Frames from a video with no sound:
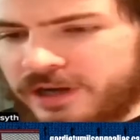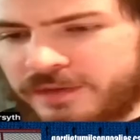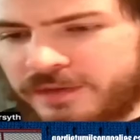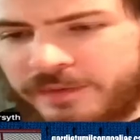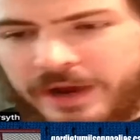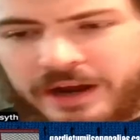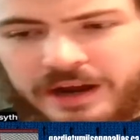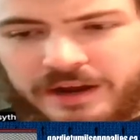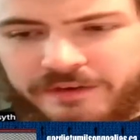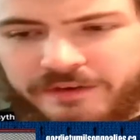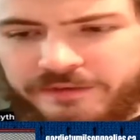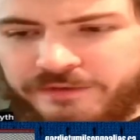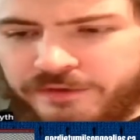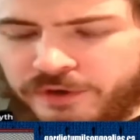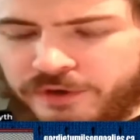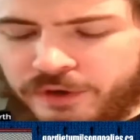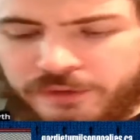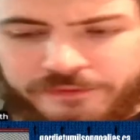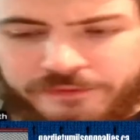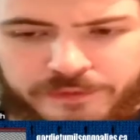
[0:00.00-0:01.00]
about how you've
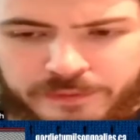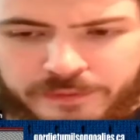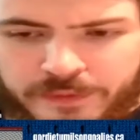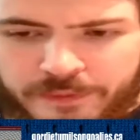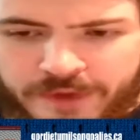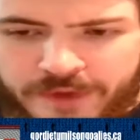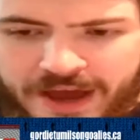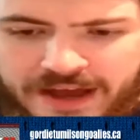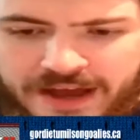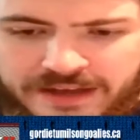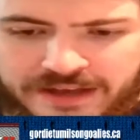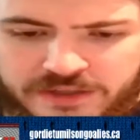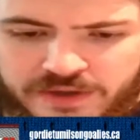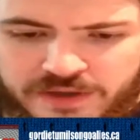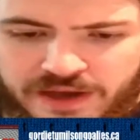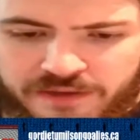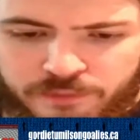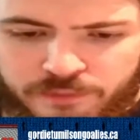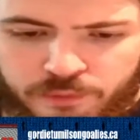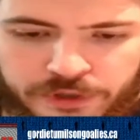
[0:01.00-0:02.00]
known from the past,
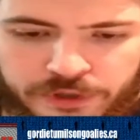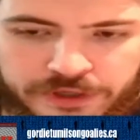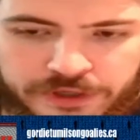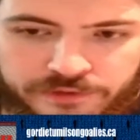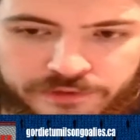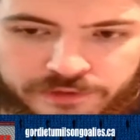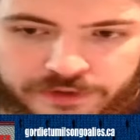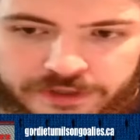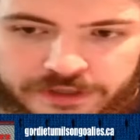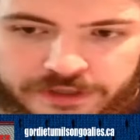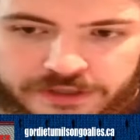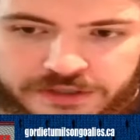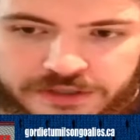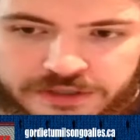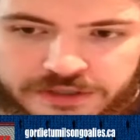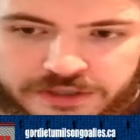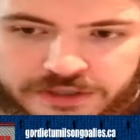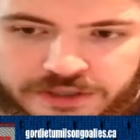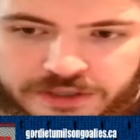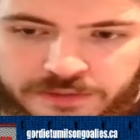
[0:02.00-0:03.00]
you have a working
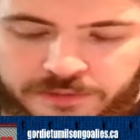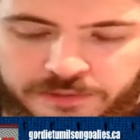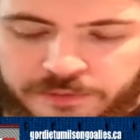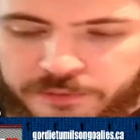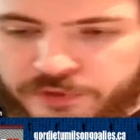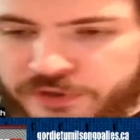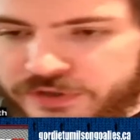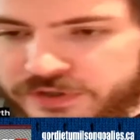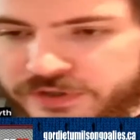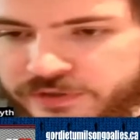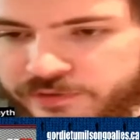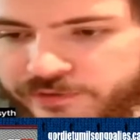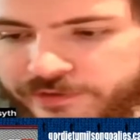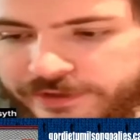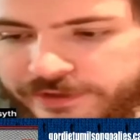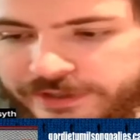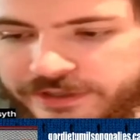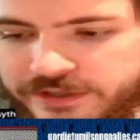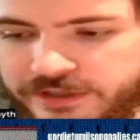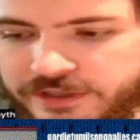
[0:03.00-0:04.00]
relationship, personal
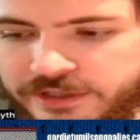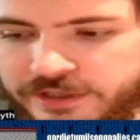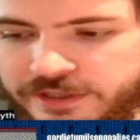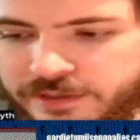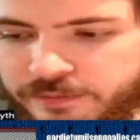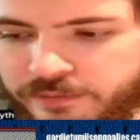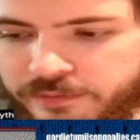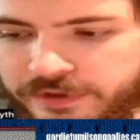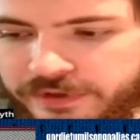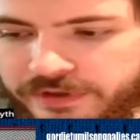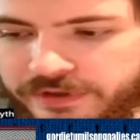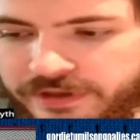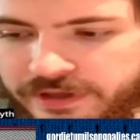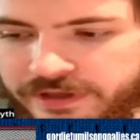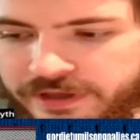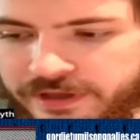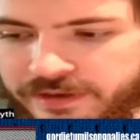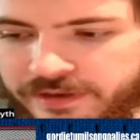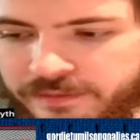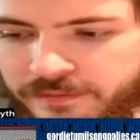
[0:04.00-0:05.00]
relationship with
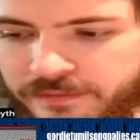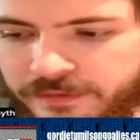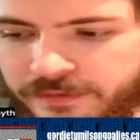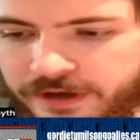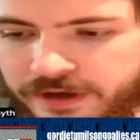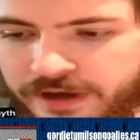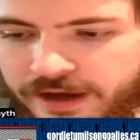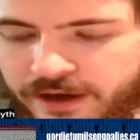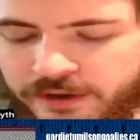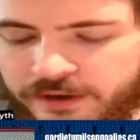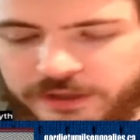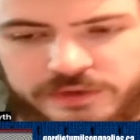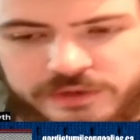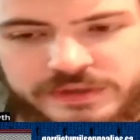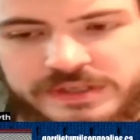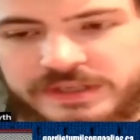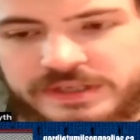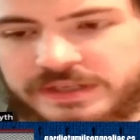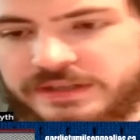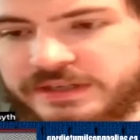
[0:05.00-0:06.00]
him. How do you
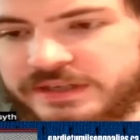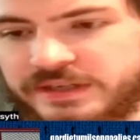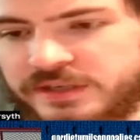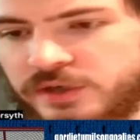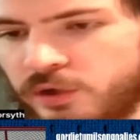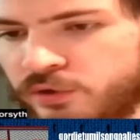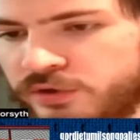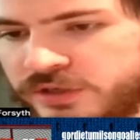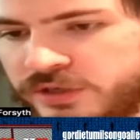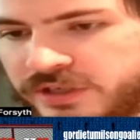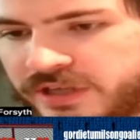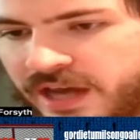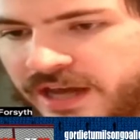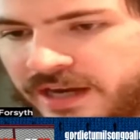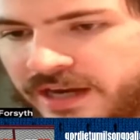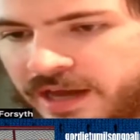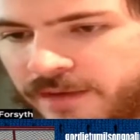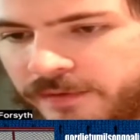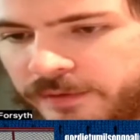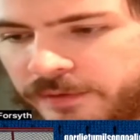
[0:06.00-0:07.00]
see this coaching
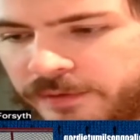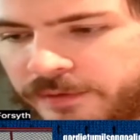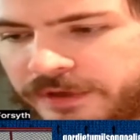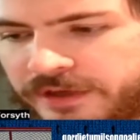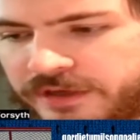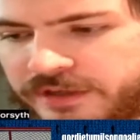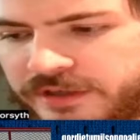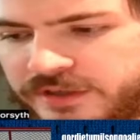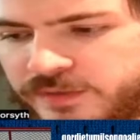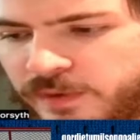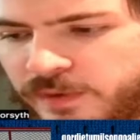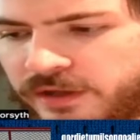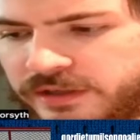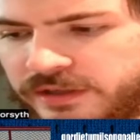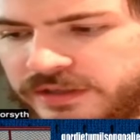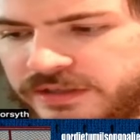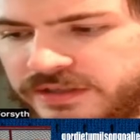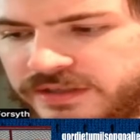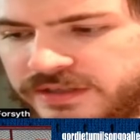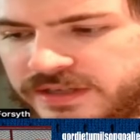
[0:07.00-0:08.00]
dynamic being, as
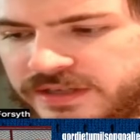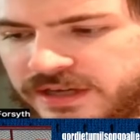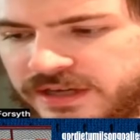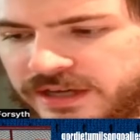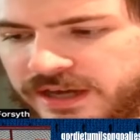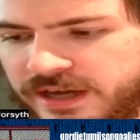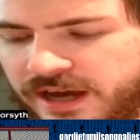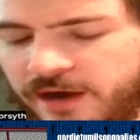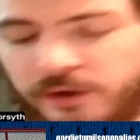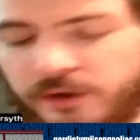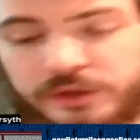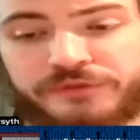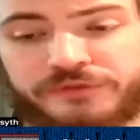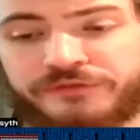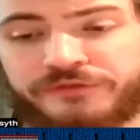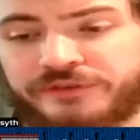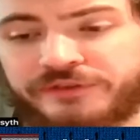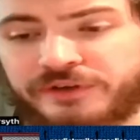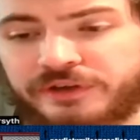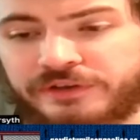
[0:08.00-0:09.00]
well as how you
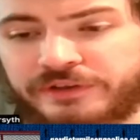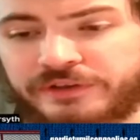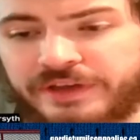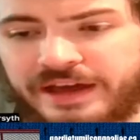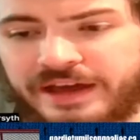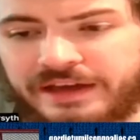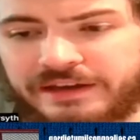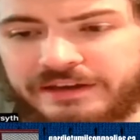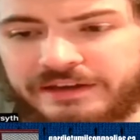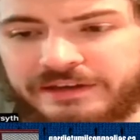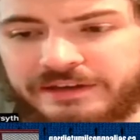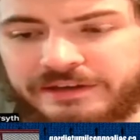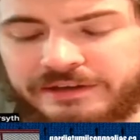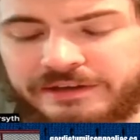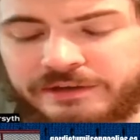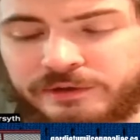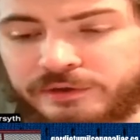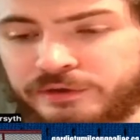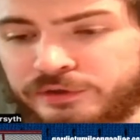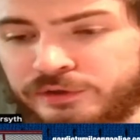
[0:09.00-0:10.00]
feel that
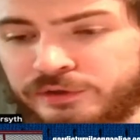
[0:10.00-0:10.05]
he'll do?